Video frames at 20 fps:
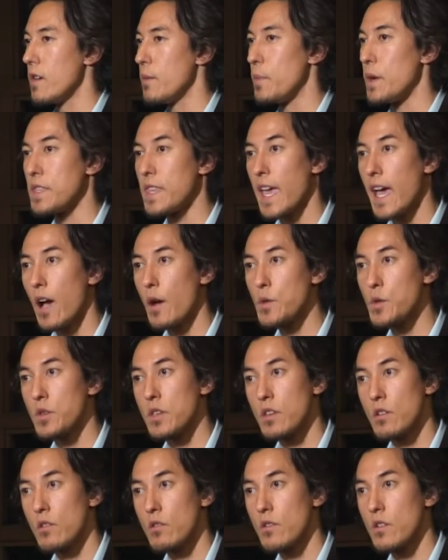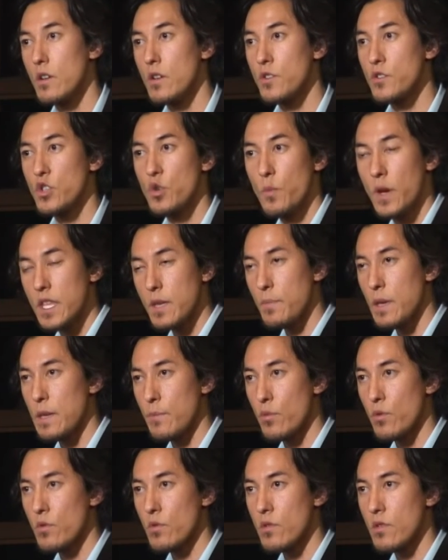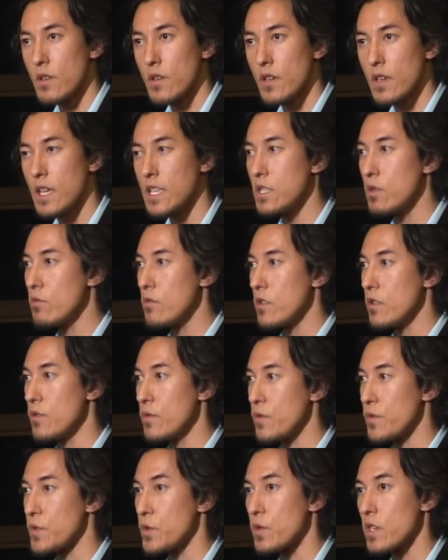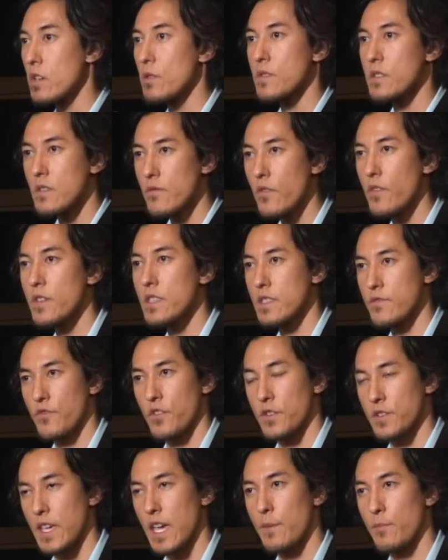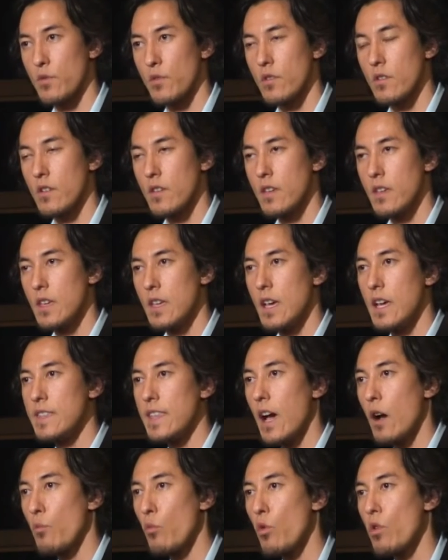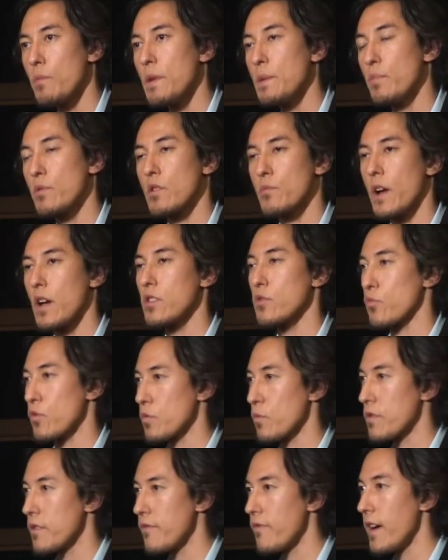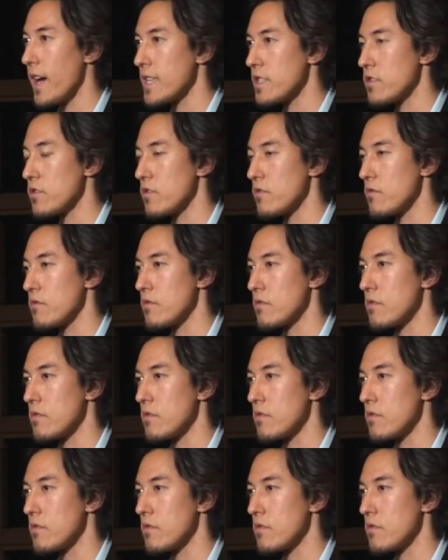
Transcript: But now you kill too many people and you lose. You kill civilians, for example. And now more people around the world want to fight you.